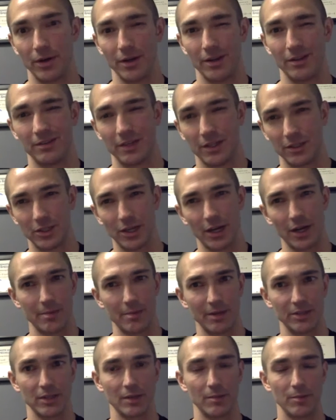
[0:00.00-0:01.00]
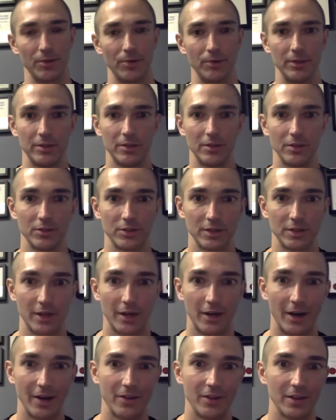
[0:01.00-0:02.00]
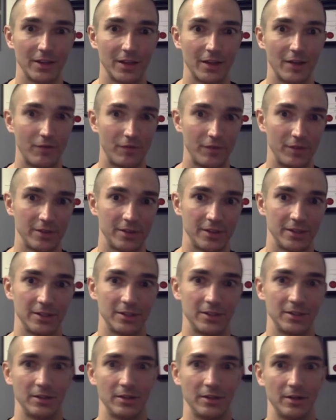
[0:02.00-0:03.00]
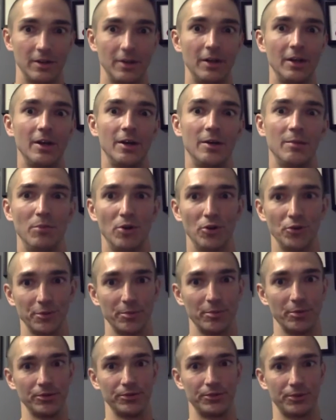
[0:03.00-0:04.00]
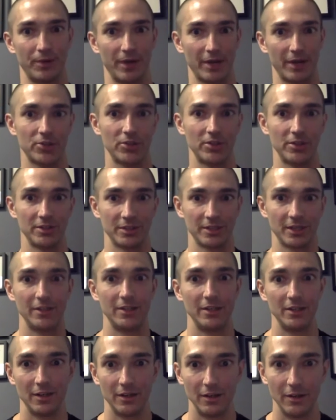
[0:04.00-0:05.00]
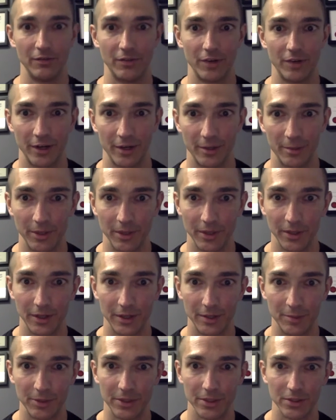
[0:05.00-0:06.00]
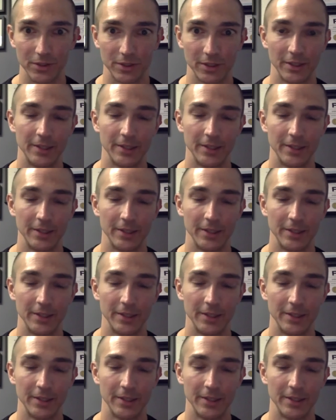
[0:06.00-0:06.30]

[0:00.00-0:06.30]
and talk about some of the research there, I think that fits into the multiple directions idea of variability, because